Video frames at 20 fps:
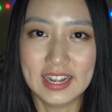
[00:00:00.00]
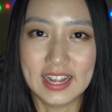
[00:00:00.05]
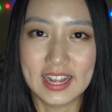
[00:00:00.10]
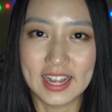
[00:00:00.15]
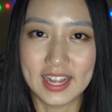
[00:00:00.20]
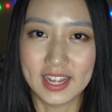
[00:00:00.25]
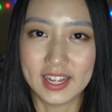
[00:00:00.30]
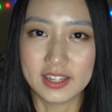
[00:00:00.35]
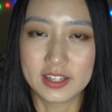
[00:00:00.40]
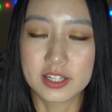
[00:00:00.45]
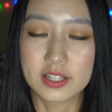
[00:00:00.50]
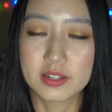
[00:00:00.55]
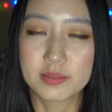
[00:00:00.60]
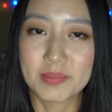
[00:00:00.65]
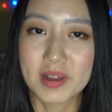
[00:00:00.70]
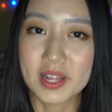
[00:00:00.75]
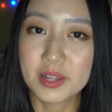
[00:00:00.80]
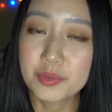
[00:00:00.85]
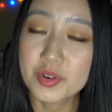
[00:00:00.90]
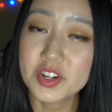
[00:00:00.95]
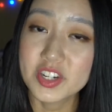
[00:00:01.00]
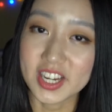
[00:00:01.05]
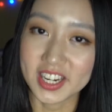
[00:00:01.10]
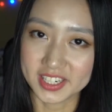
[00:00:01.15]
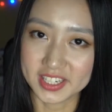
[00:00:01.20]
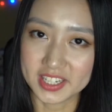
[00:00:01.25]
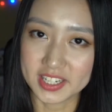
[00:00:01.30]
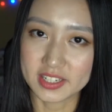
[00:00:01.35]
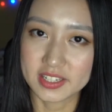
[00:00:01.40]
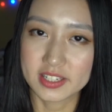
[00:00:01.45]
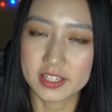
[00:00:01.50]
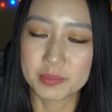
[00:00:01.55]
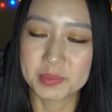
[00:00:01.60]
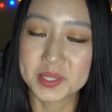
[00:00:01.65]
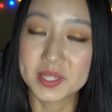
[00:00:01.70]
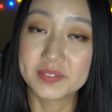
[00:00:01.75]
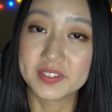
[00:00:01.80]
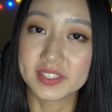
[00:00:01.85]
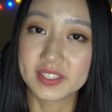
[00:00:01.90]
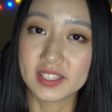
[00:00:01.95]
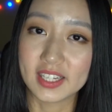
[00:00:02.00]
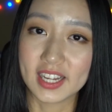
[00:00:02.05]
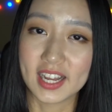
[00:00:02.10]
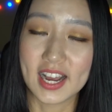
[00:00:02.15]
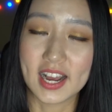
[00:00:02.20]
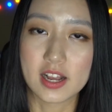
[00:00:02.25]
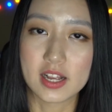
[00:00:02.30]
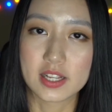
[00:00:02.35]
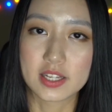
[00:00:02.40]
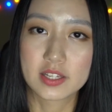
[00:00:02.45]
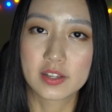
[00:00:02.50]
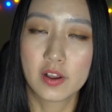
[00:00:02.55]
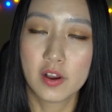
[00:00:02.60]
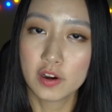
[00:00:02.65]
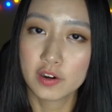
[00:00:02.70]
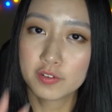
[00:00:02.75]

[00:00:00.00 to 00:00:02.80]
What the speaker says: and Mandarin Chinese specifically has